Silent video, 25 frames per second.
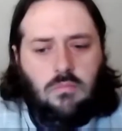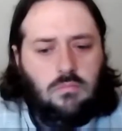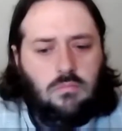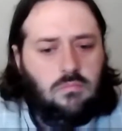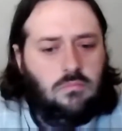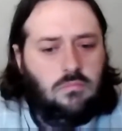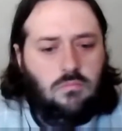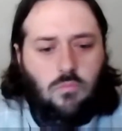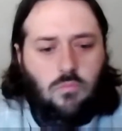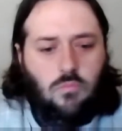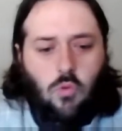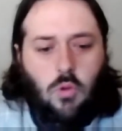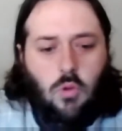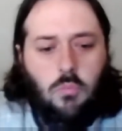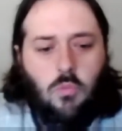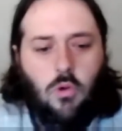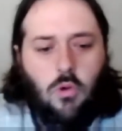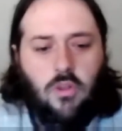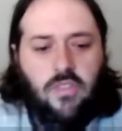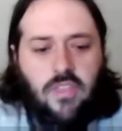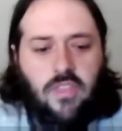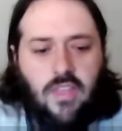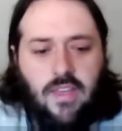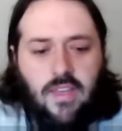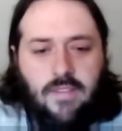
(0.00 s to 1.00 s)
more
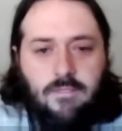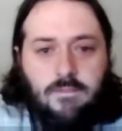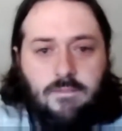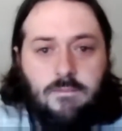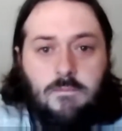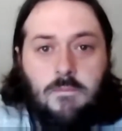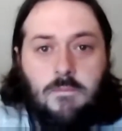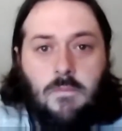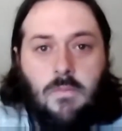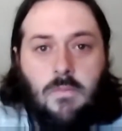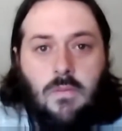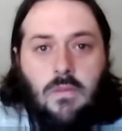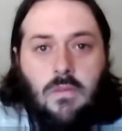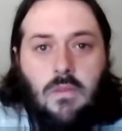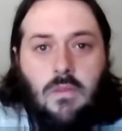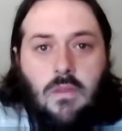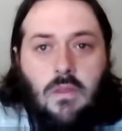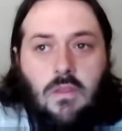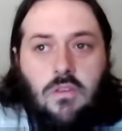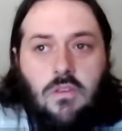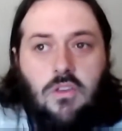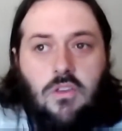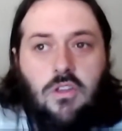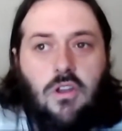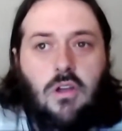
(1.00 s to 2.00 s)
thing.
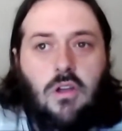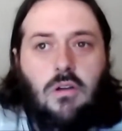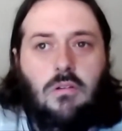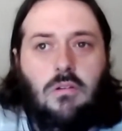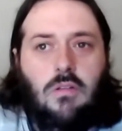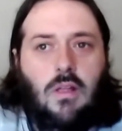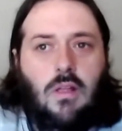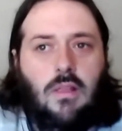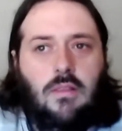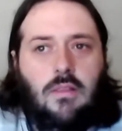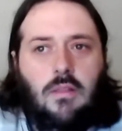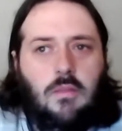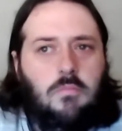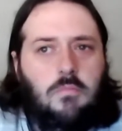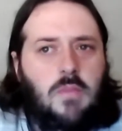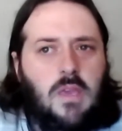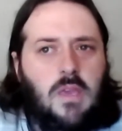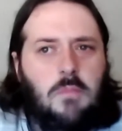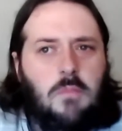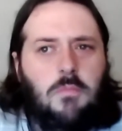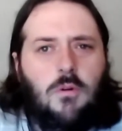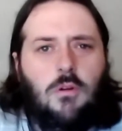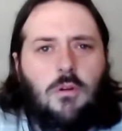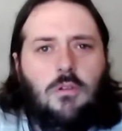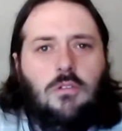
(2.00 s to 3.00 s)
You know, like,
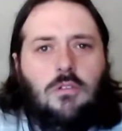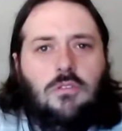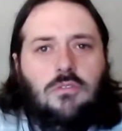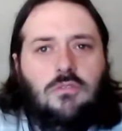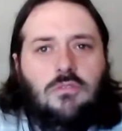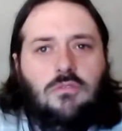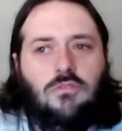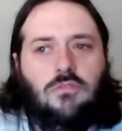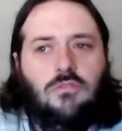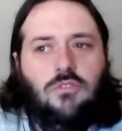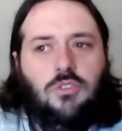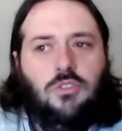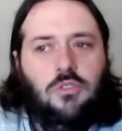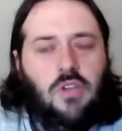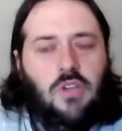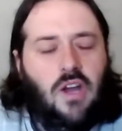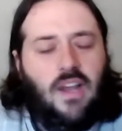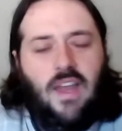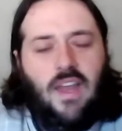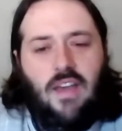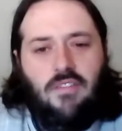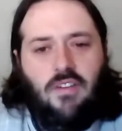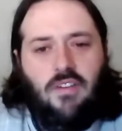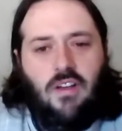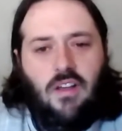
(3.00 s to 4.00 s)
people do not
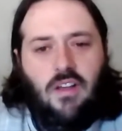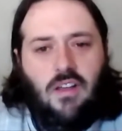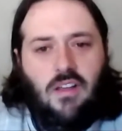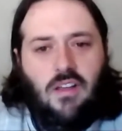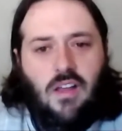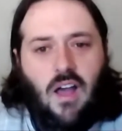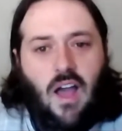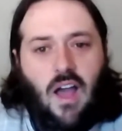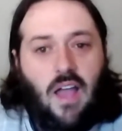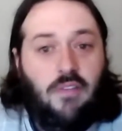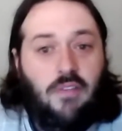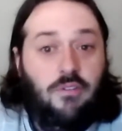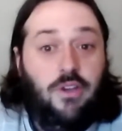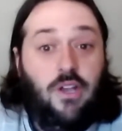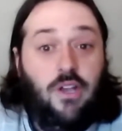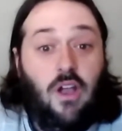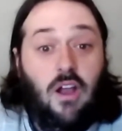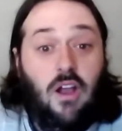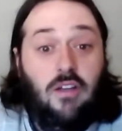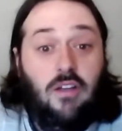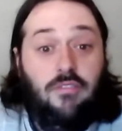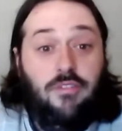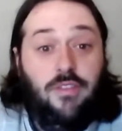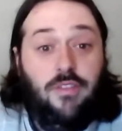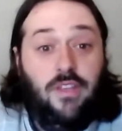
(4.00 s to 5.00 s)
have a high
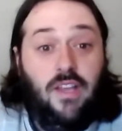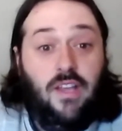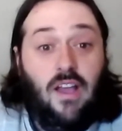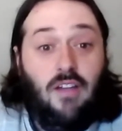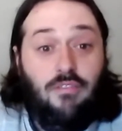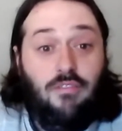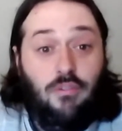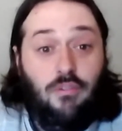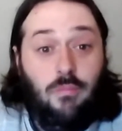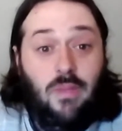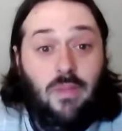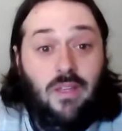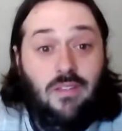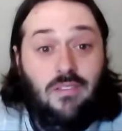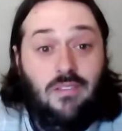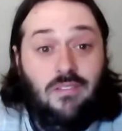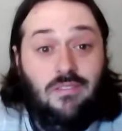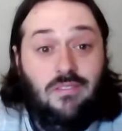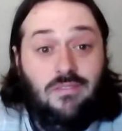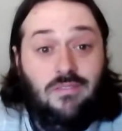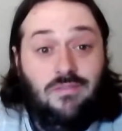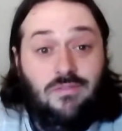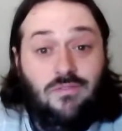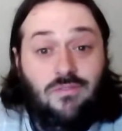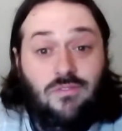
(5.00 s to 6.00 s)
regard for the government.
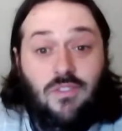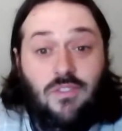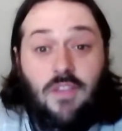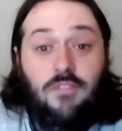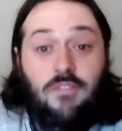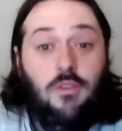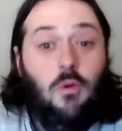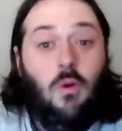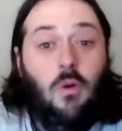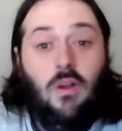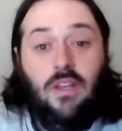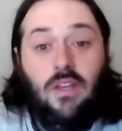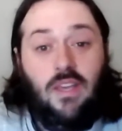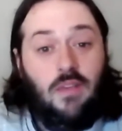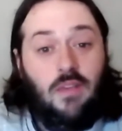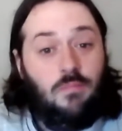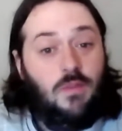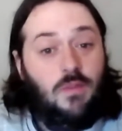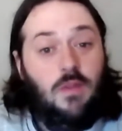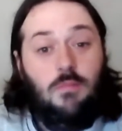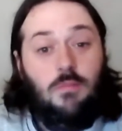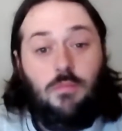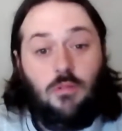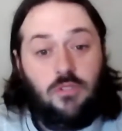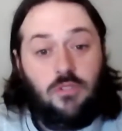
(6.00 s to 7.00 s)
If you want to get
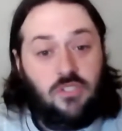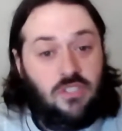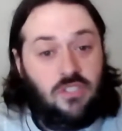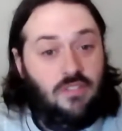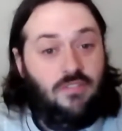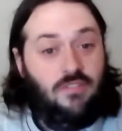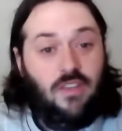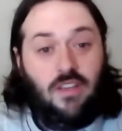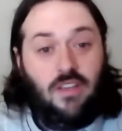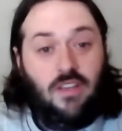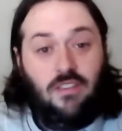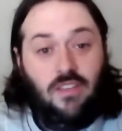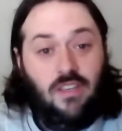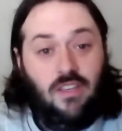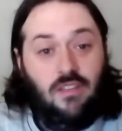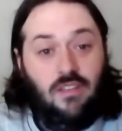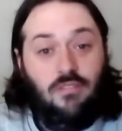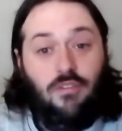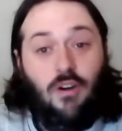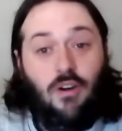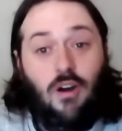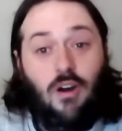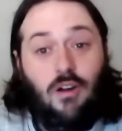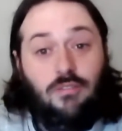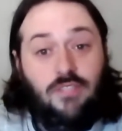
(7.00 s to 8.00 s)
people civically
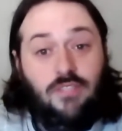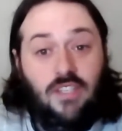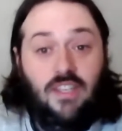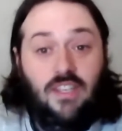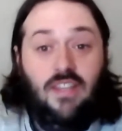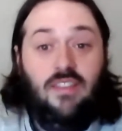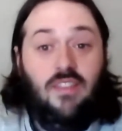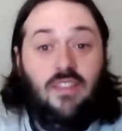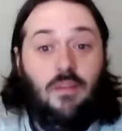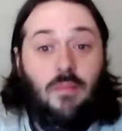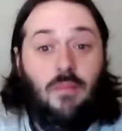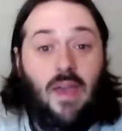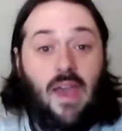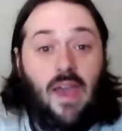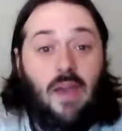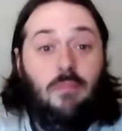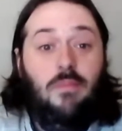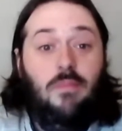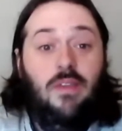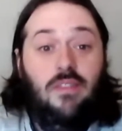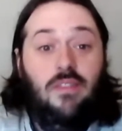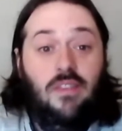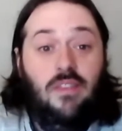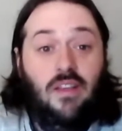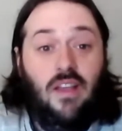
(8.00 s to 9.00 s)
involved and get them happy
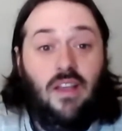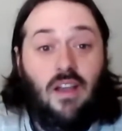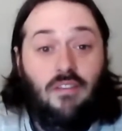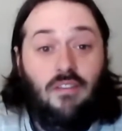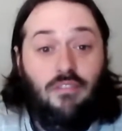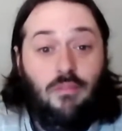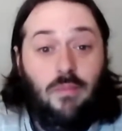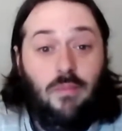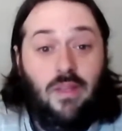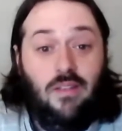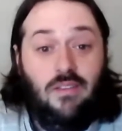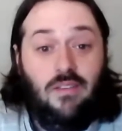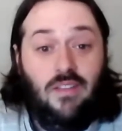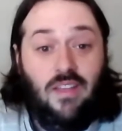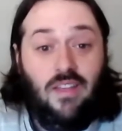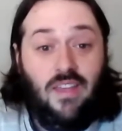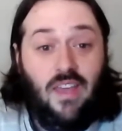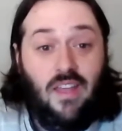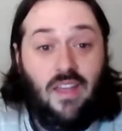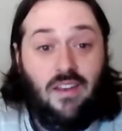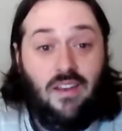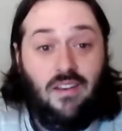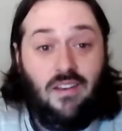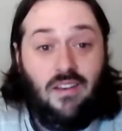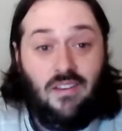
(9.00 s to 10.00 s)
in the government
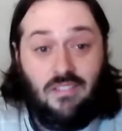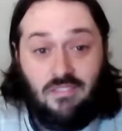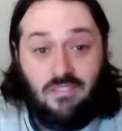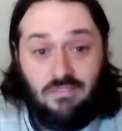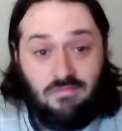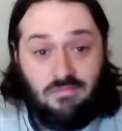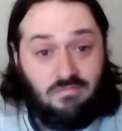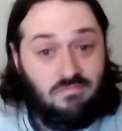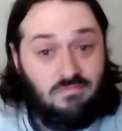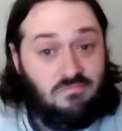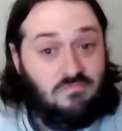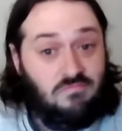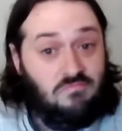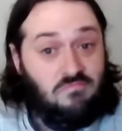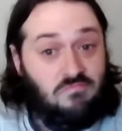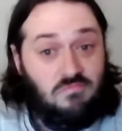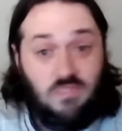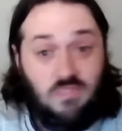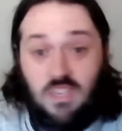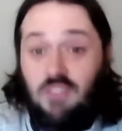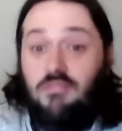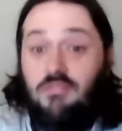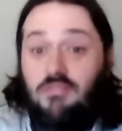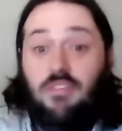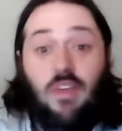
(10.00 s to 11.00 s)
again,
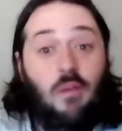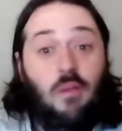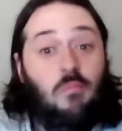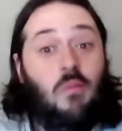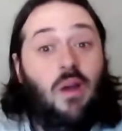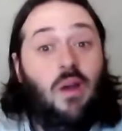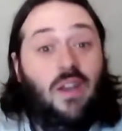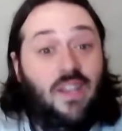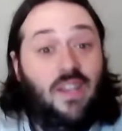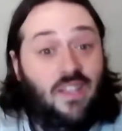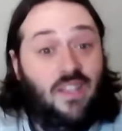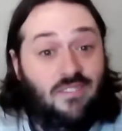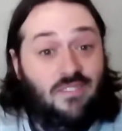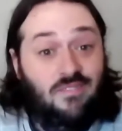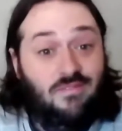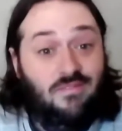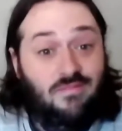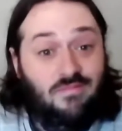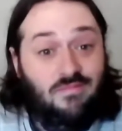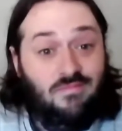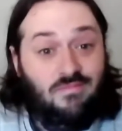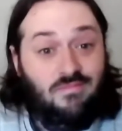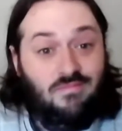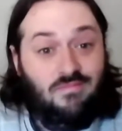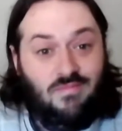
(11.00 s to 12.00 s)
give them money.
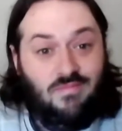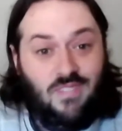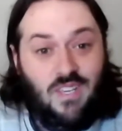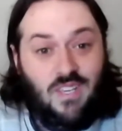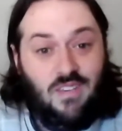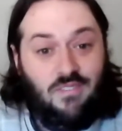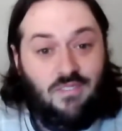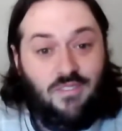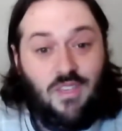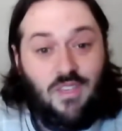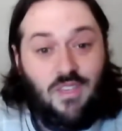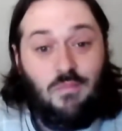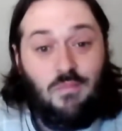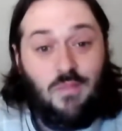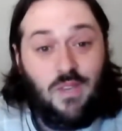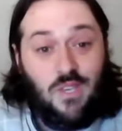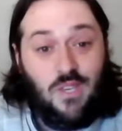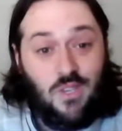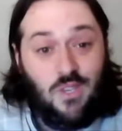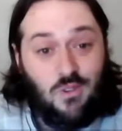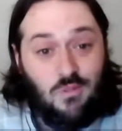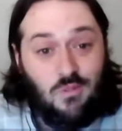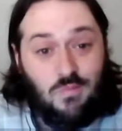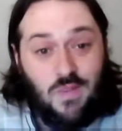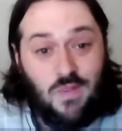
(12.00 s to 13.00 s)
Give them a
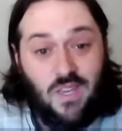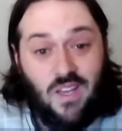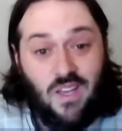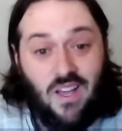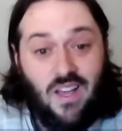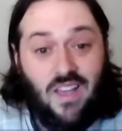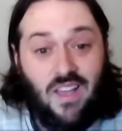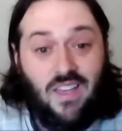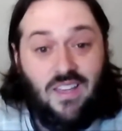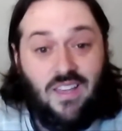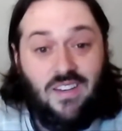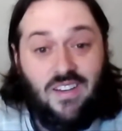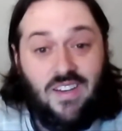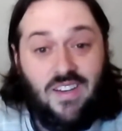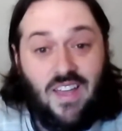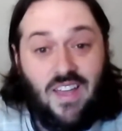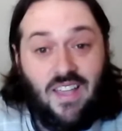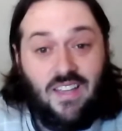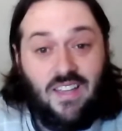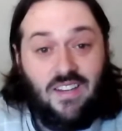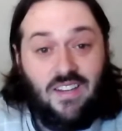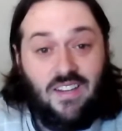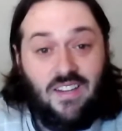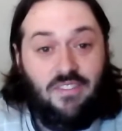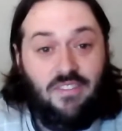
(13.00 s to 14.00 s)
UBI and a
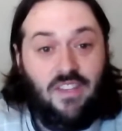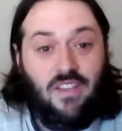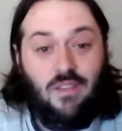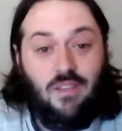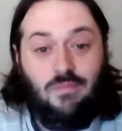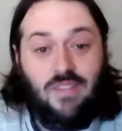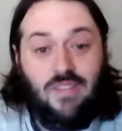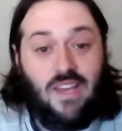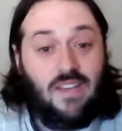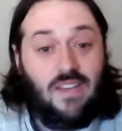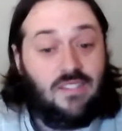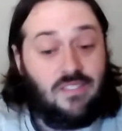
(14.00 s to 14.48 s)
negative income tax.